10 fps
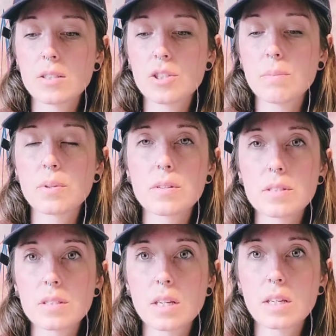She
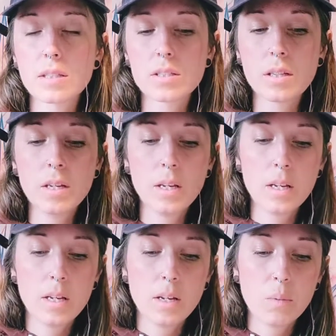births things.
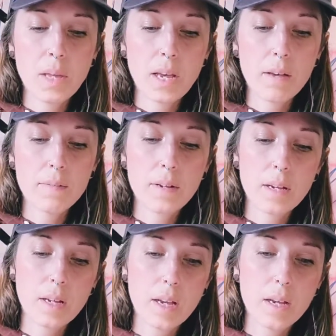We have,
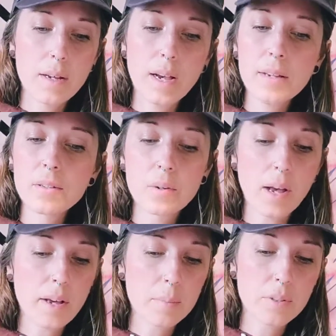I don't know
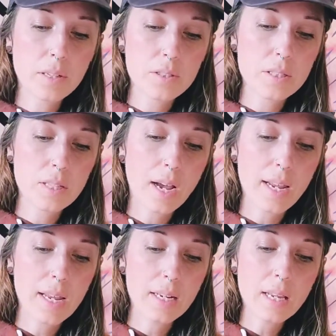how to pronounce this,
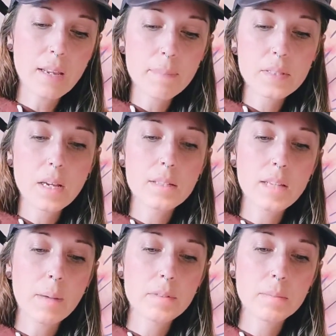Iani,
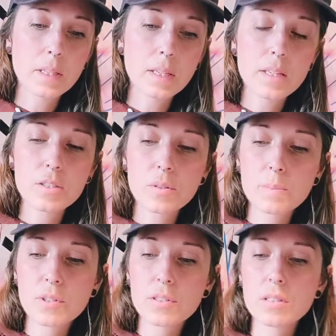adaptability. So this
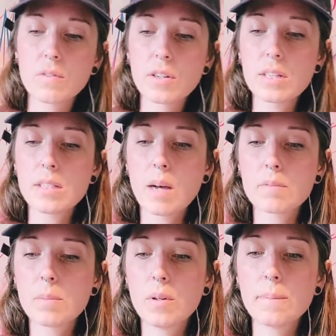person's very
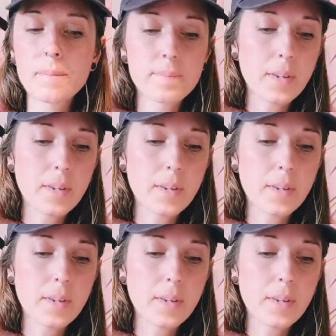adaptable.